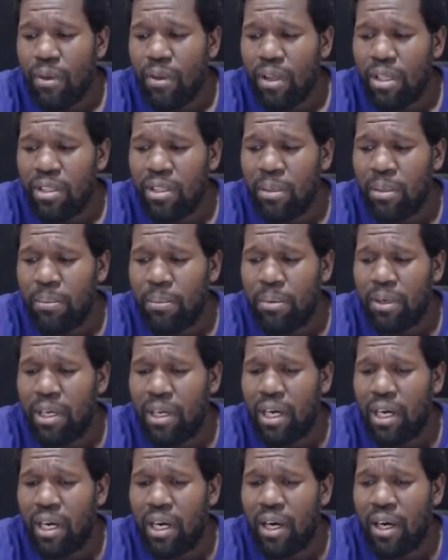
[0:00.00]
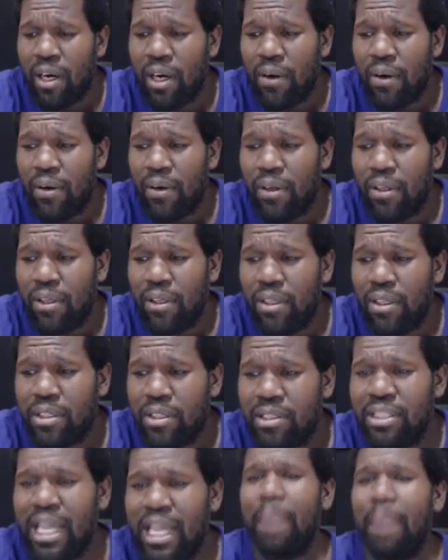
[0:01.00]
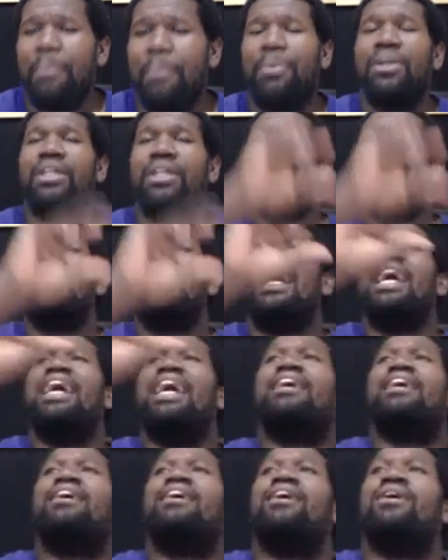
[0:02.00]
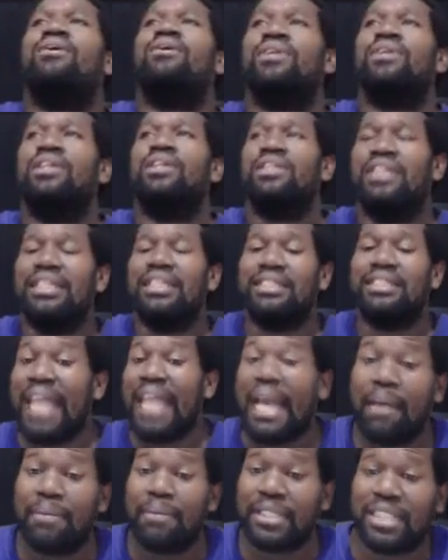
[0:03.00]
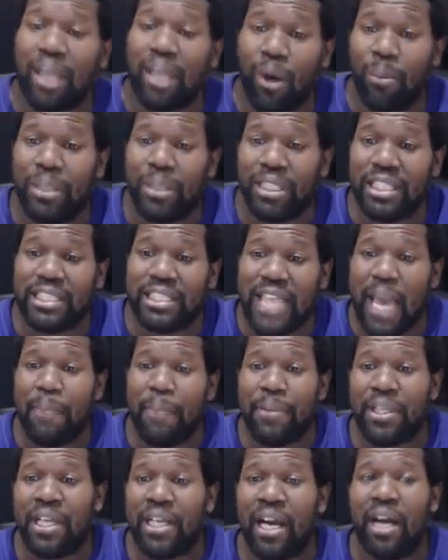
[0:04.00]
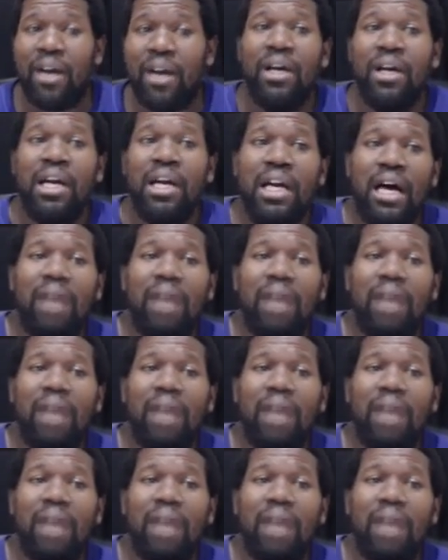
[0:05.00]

they put a tag on it. This Day of Atonement, this happened, y'all.